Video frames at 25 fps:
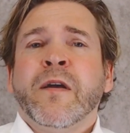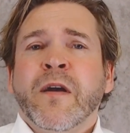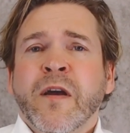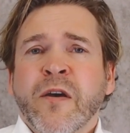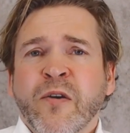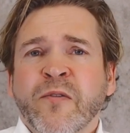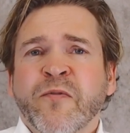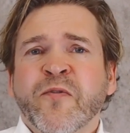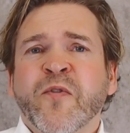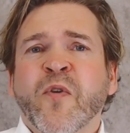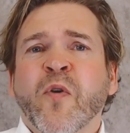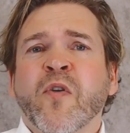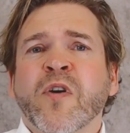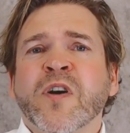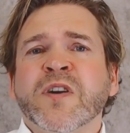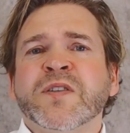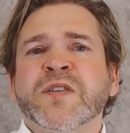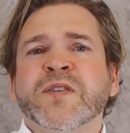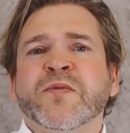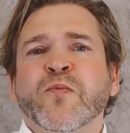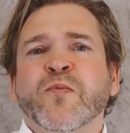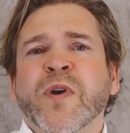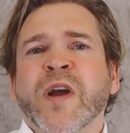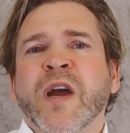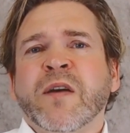And of
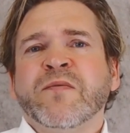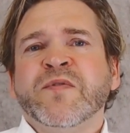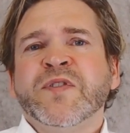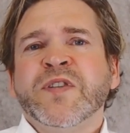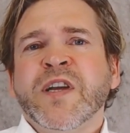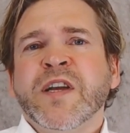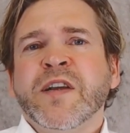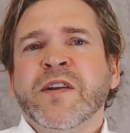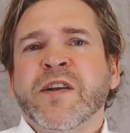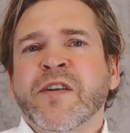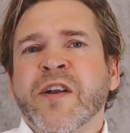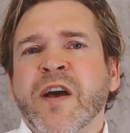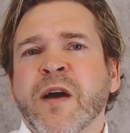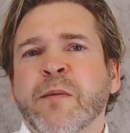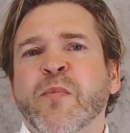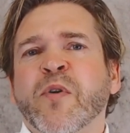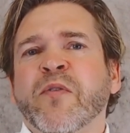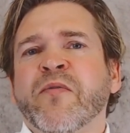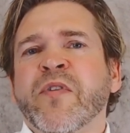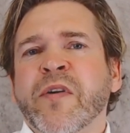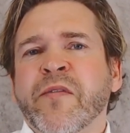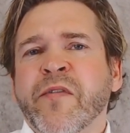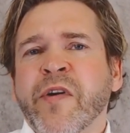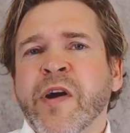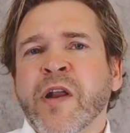course, we have seen a number
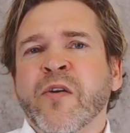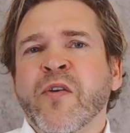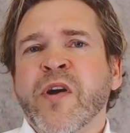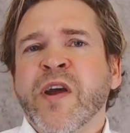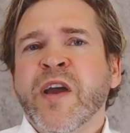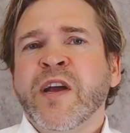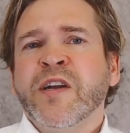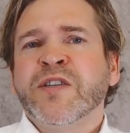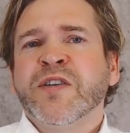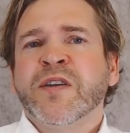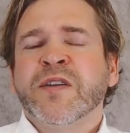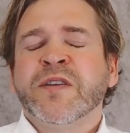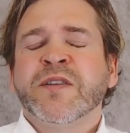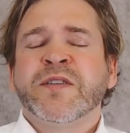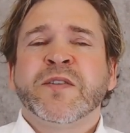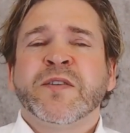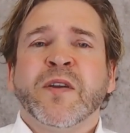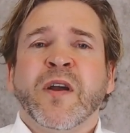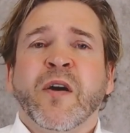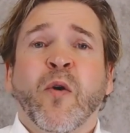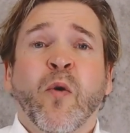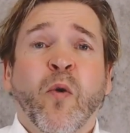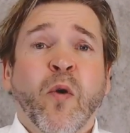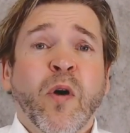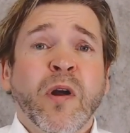of evaluations,
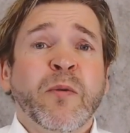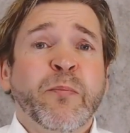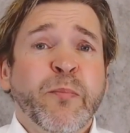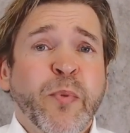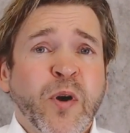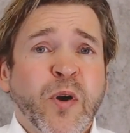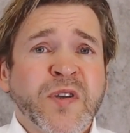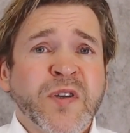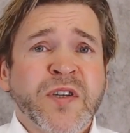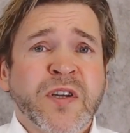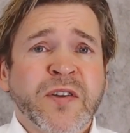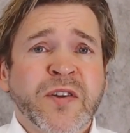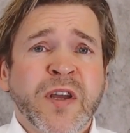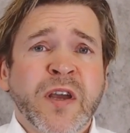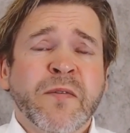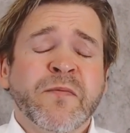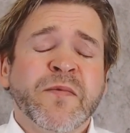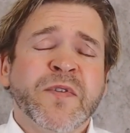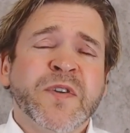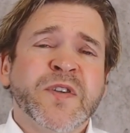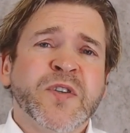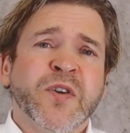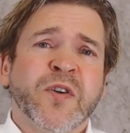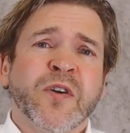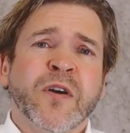all
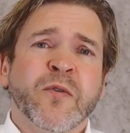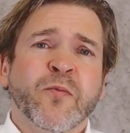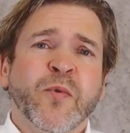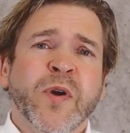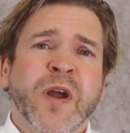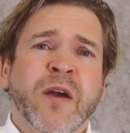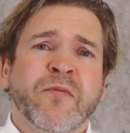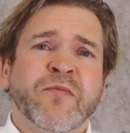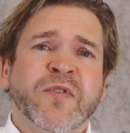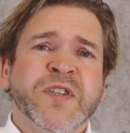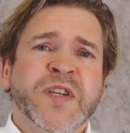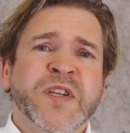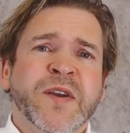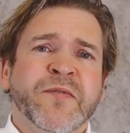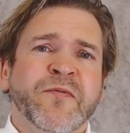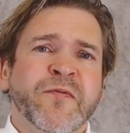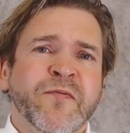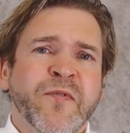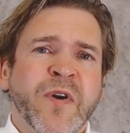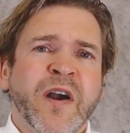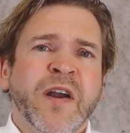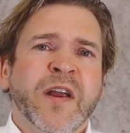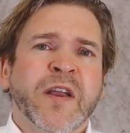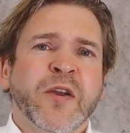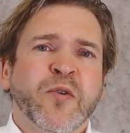positive. So we have received
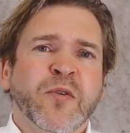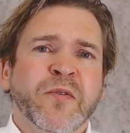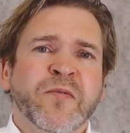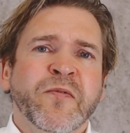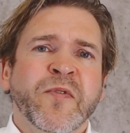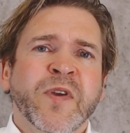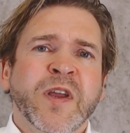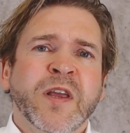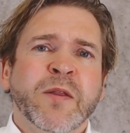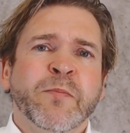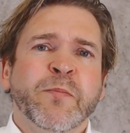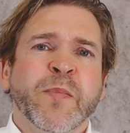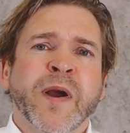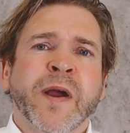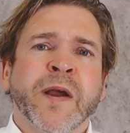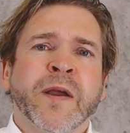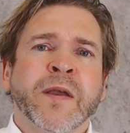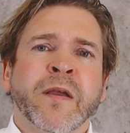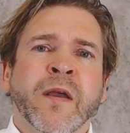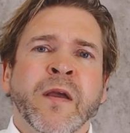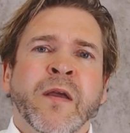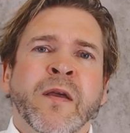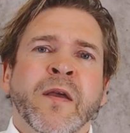very good feedback.